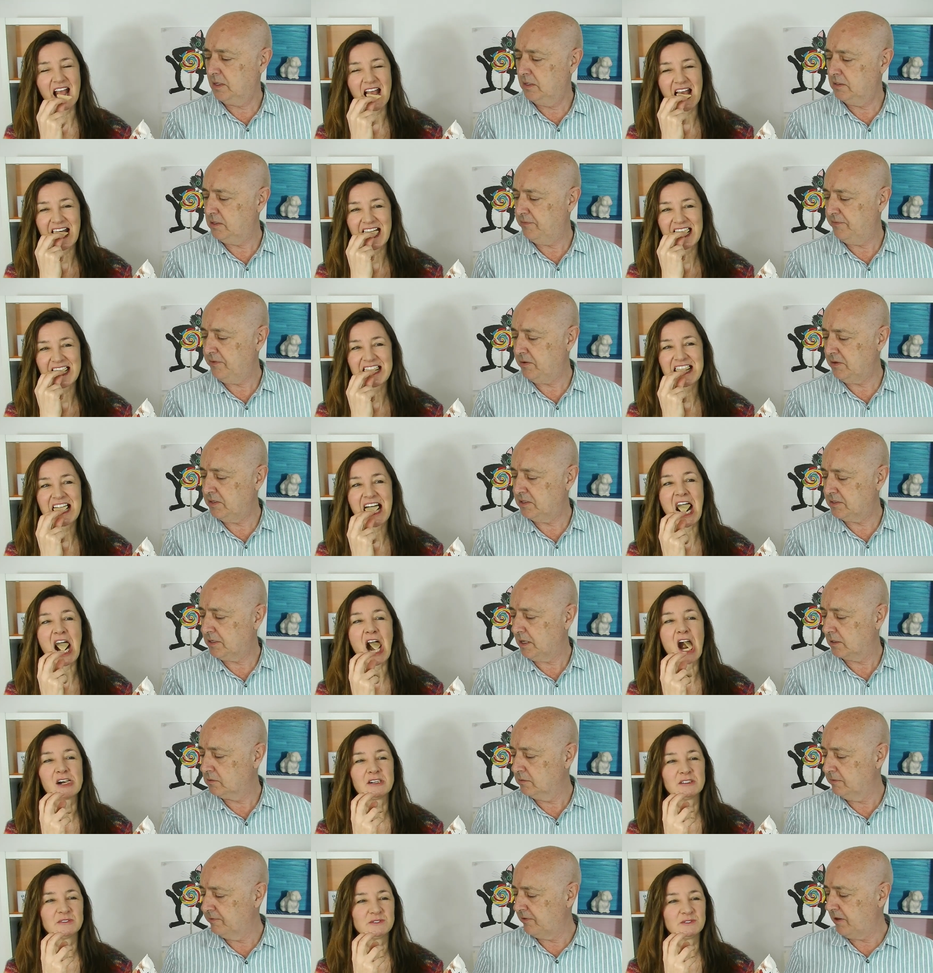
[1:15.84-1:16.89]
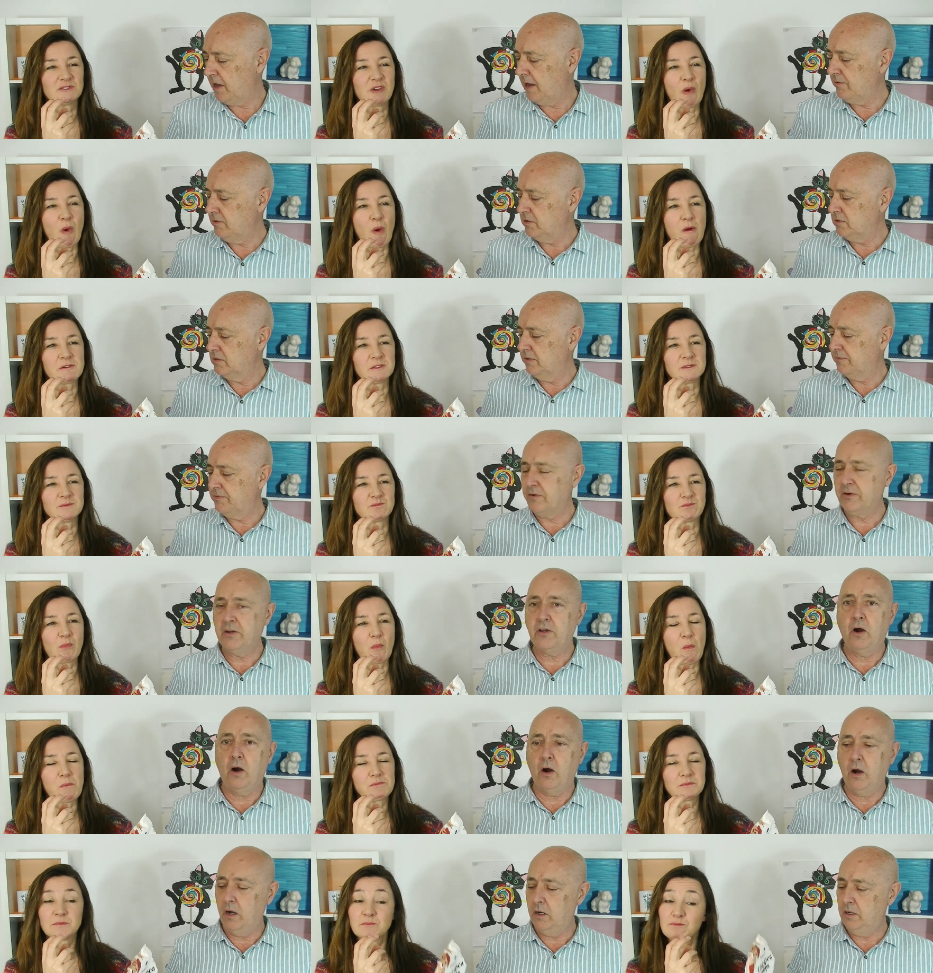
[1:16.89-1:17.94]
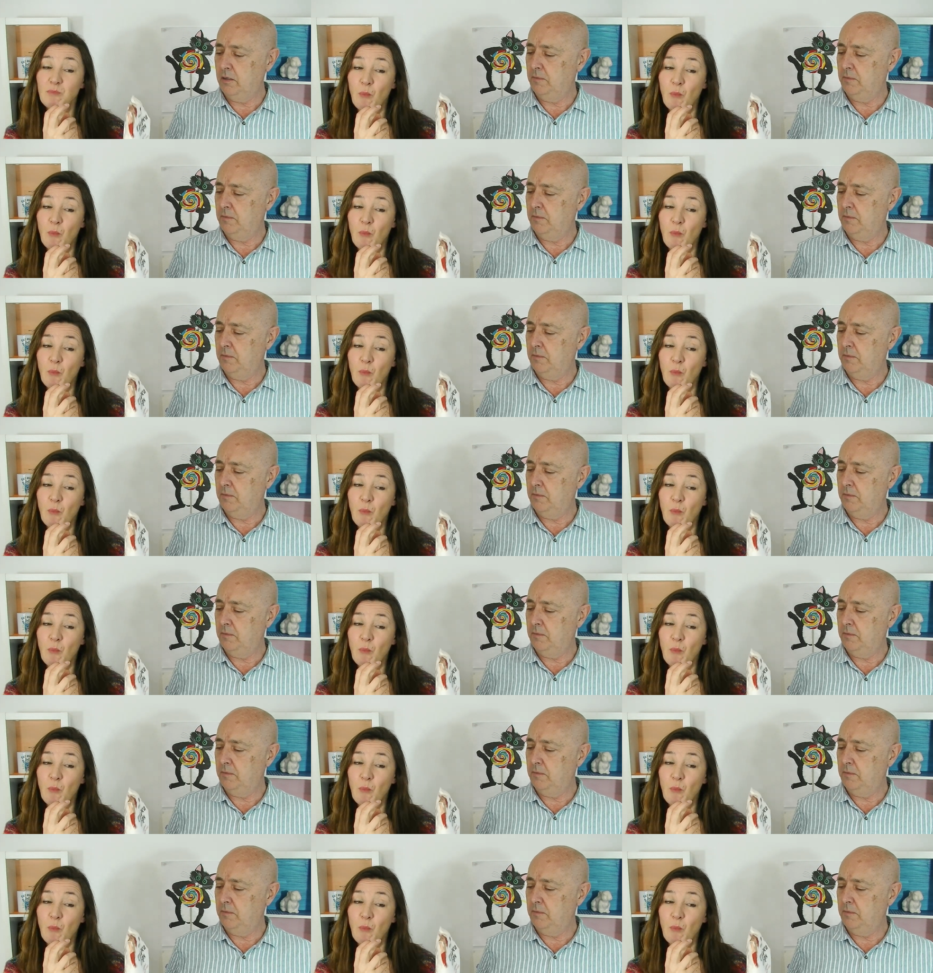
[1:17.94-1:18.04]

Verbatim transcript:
Speaker 1: It's a very subtle flavour. It's not very hot.